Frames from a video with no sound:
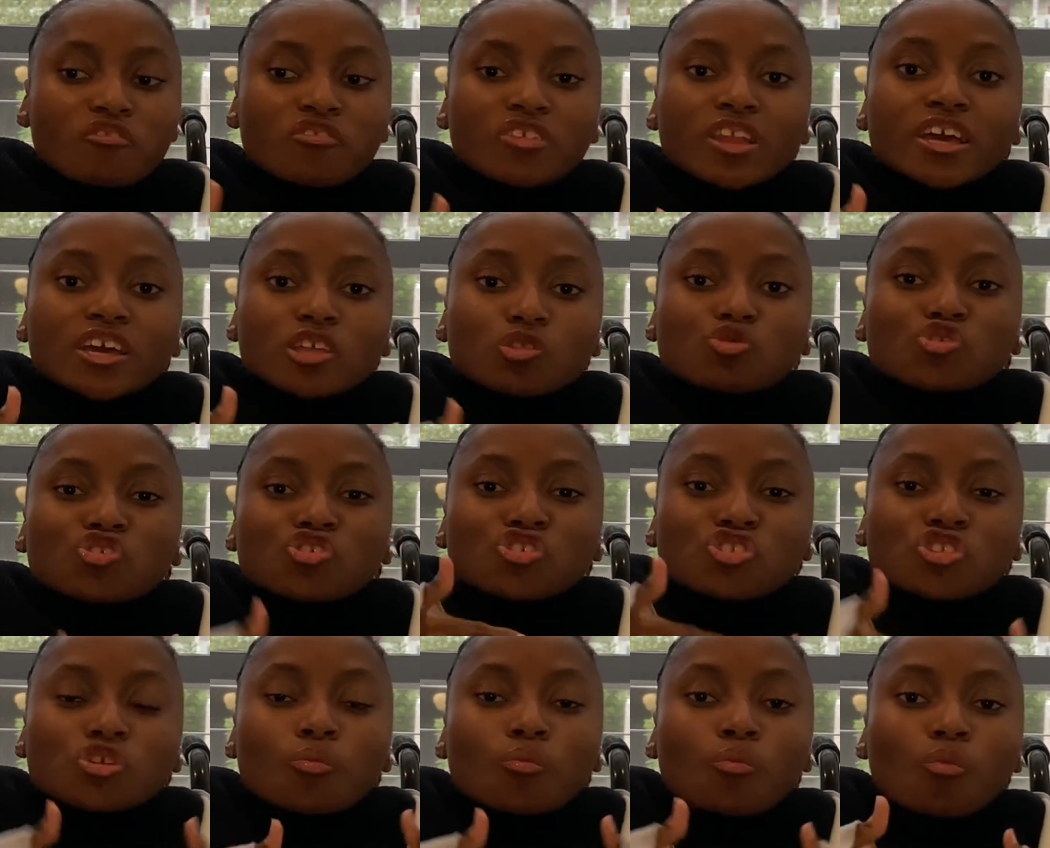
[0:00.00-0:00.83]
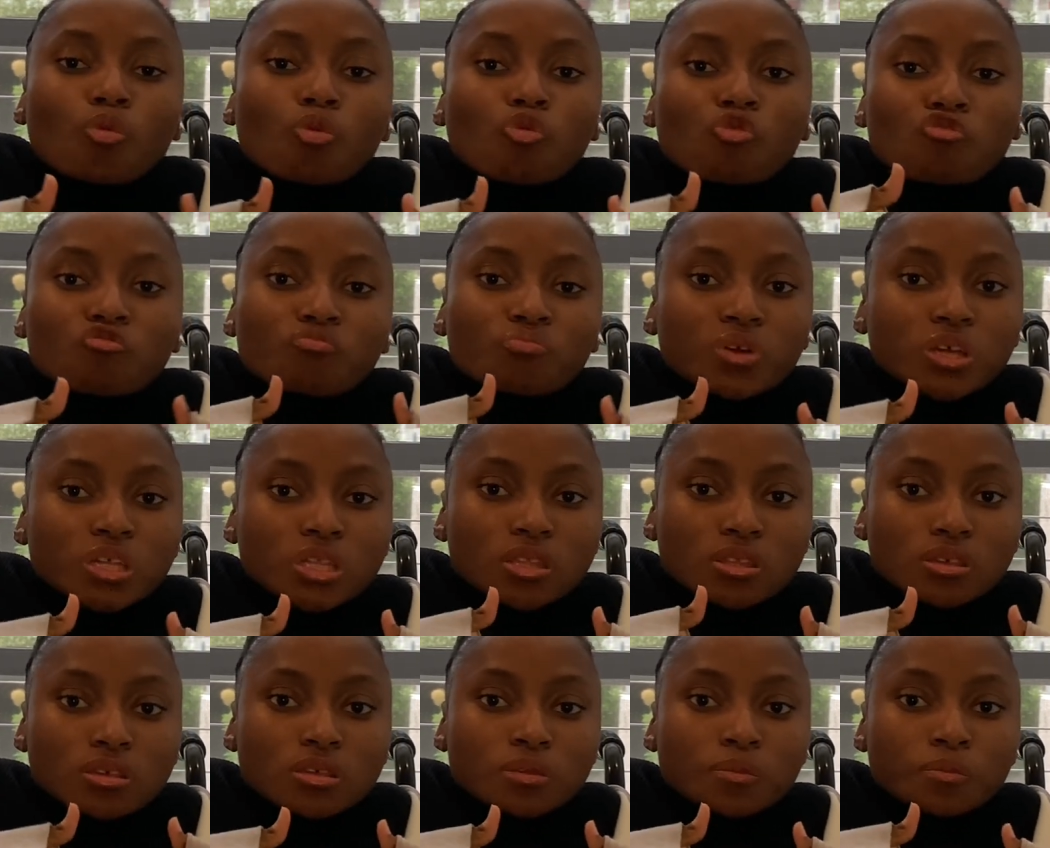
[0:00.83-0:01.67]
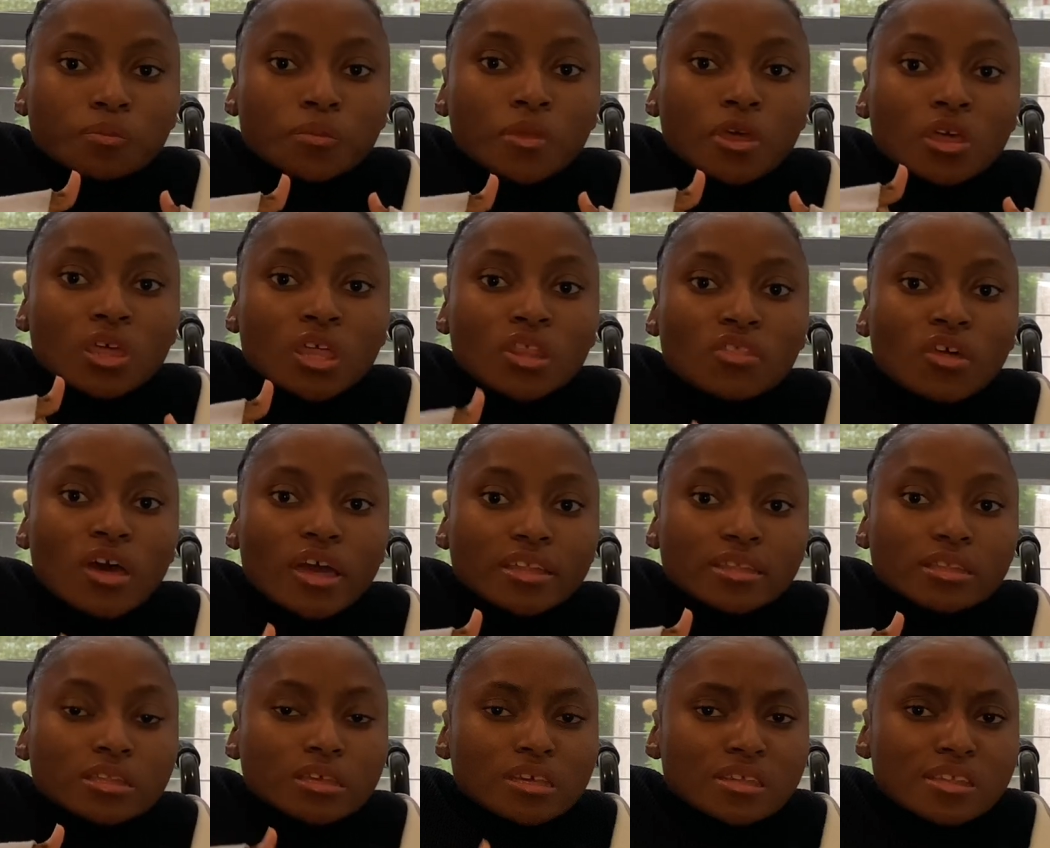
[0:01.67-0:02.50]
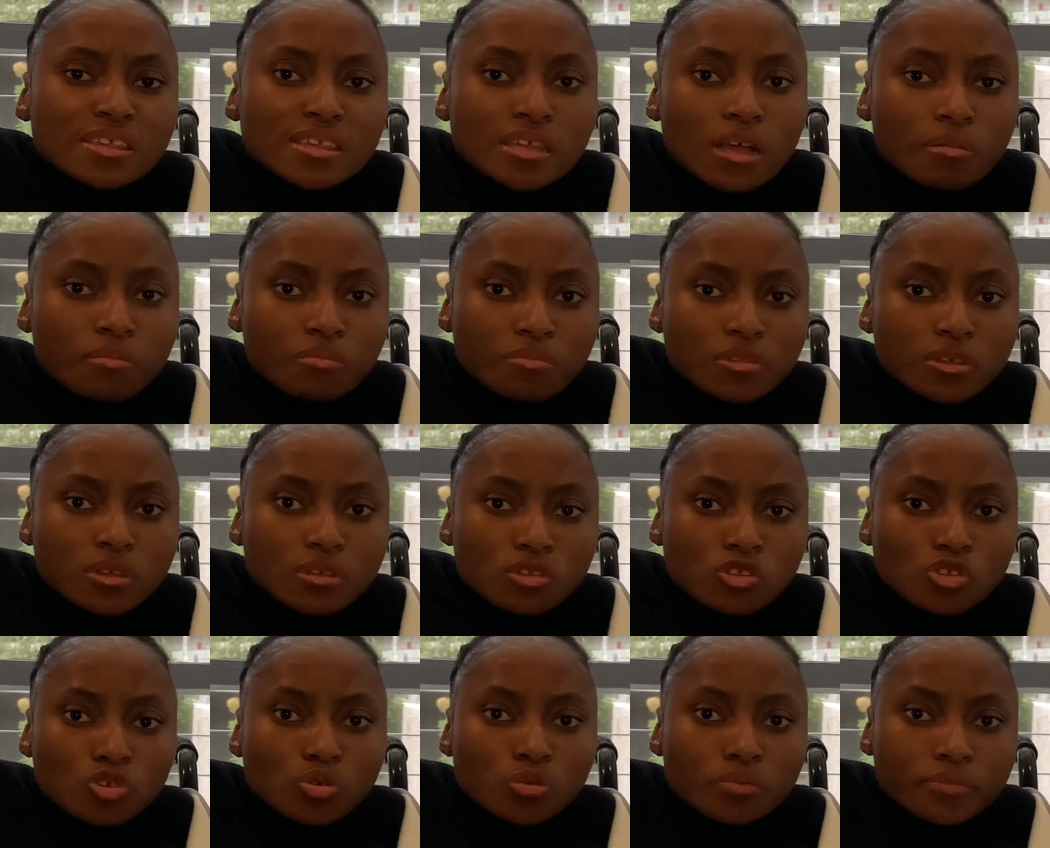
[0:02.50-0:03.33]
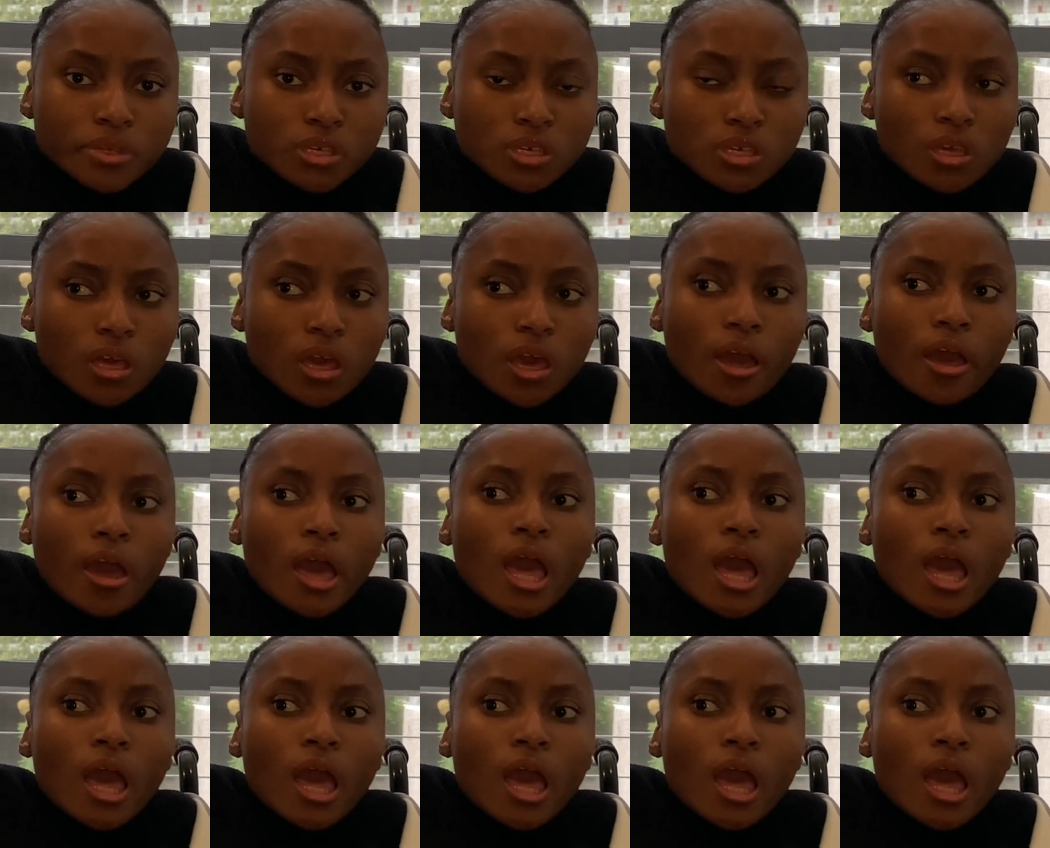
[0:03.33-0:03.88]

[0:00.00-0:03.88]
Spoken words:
feel like it was just the movement that did something to me.